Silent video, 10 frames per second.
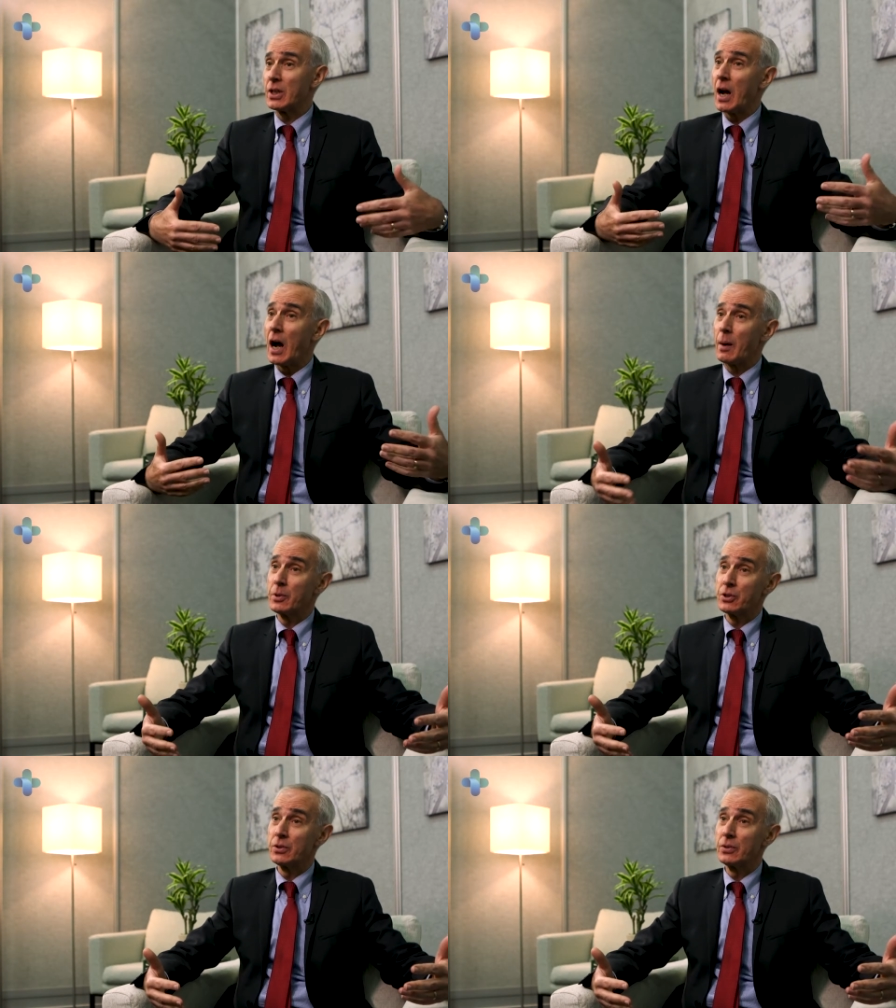an
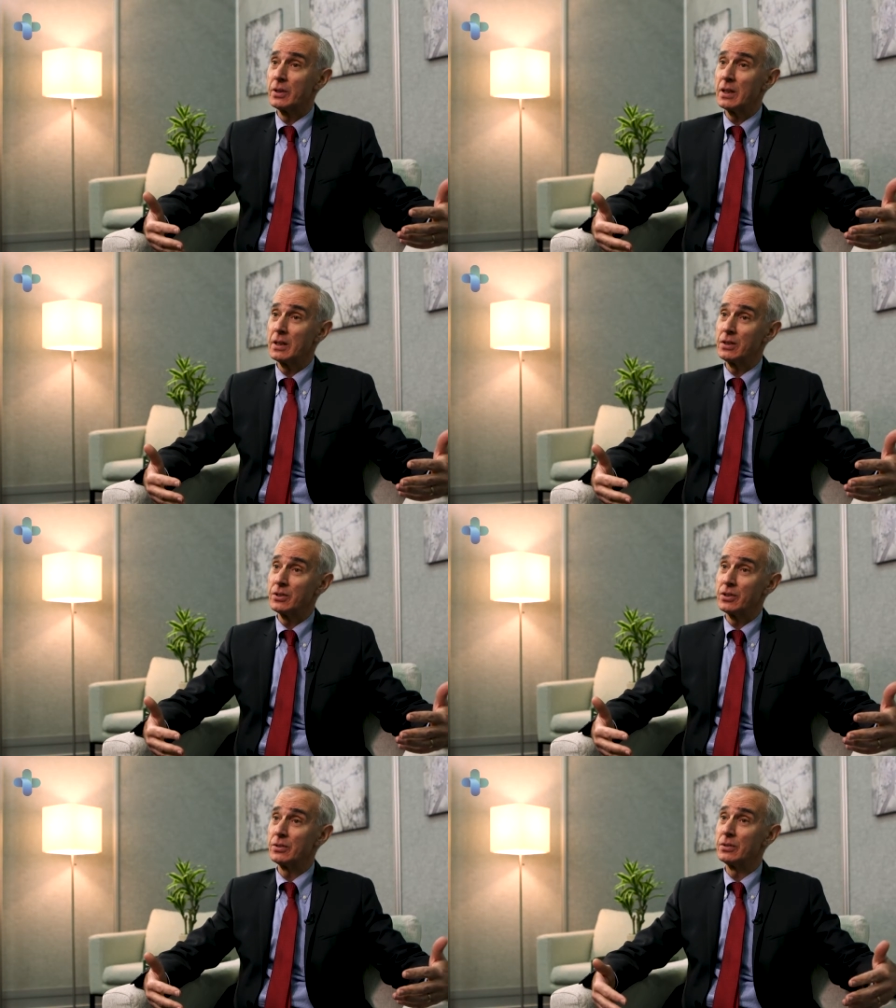opportunity
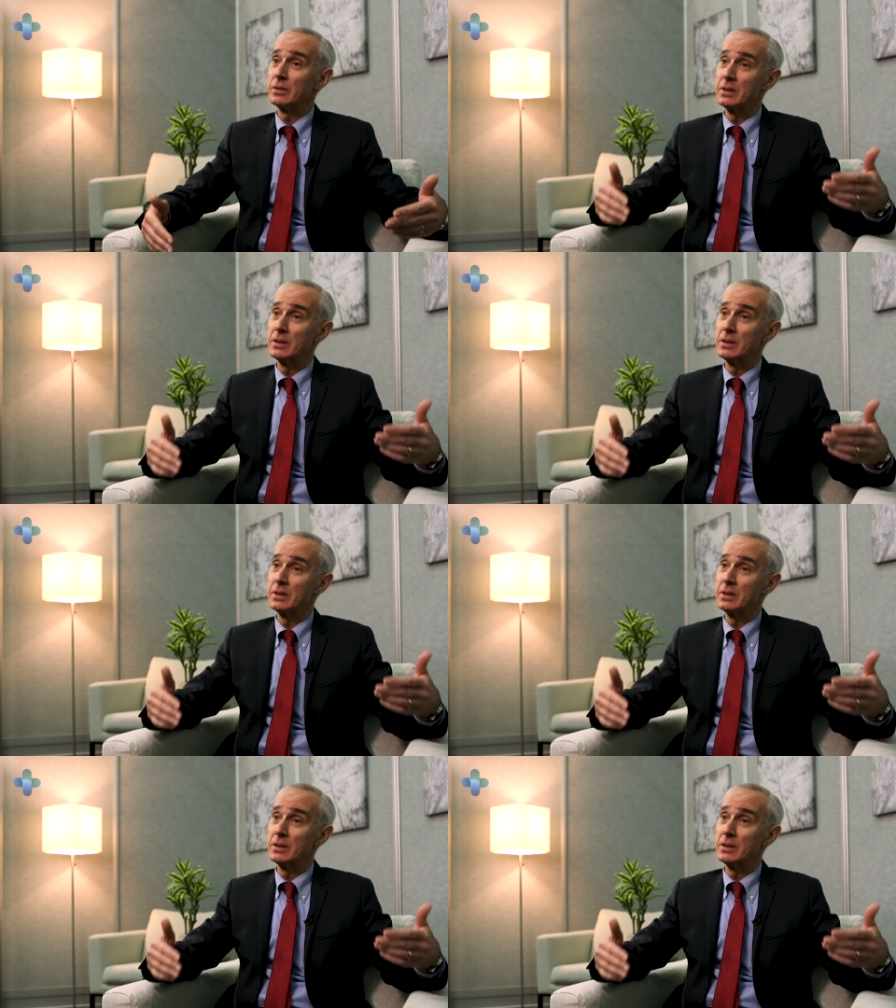to